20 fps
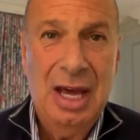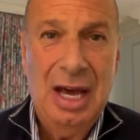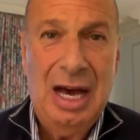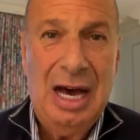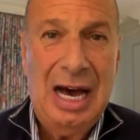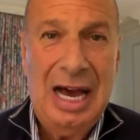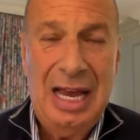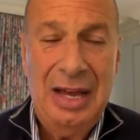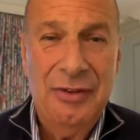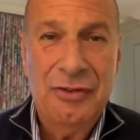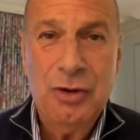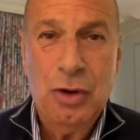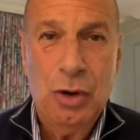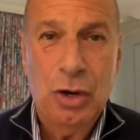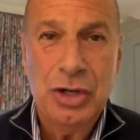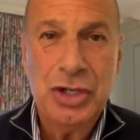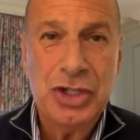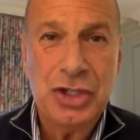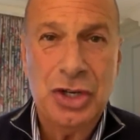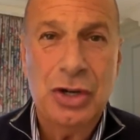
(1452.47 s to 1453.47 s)
I, of
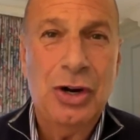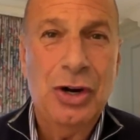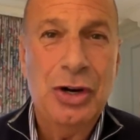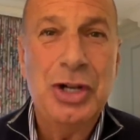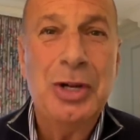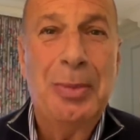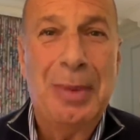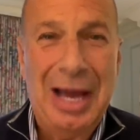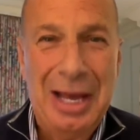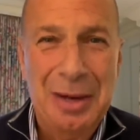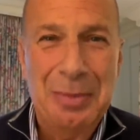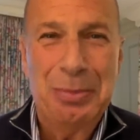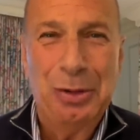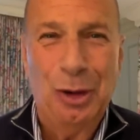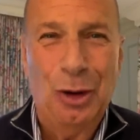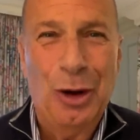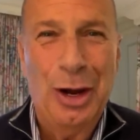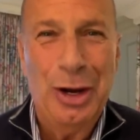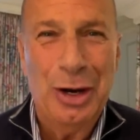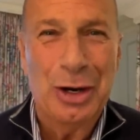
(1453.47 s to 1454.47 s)
course, turned to my
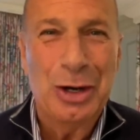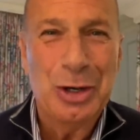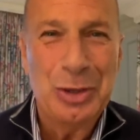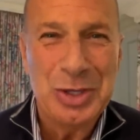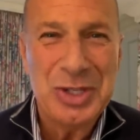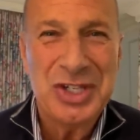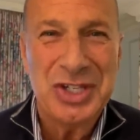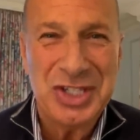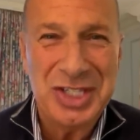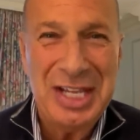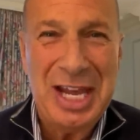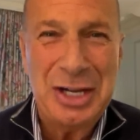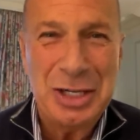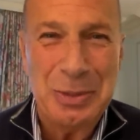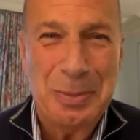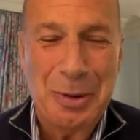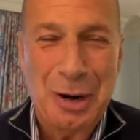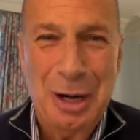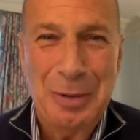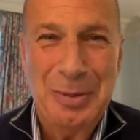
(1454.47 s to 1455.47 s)
employer, who was the State
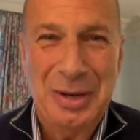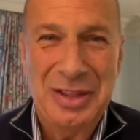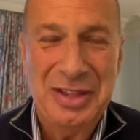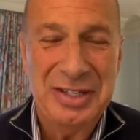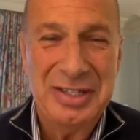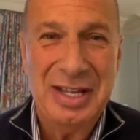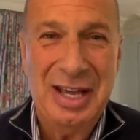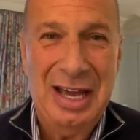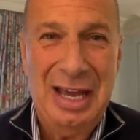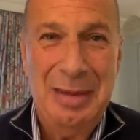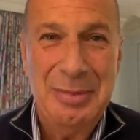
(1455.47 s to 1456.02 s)
Department at the time,